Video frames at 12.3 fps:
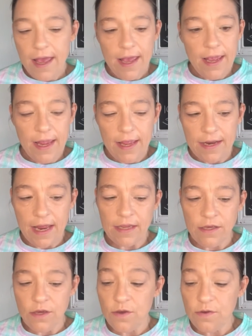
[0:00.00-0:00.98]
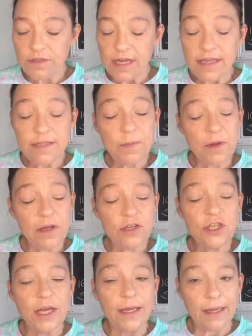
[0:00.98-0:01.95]
And I used a
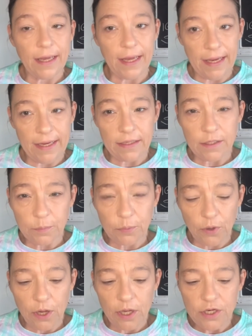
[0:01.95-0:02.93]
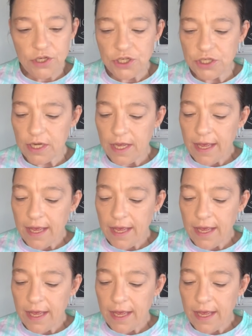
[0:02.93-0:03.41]
sponge and a brush.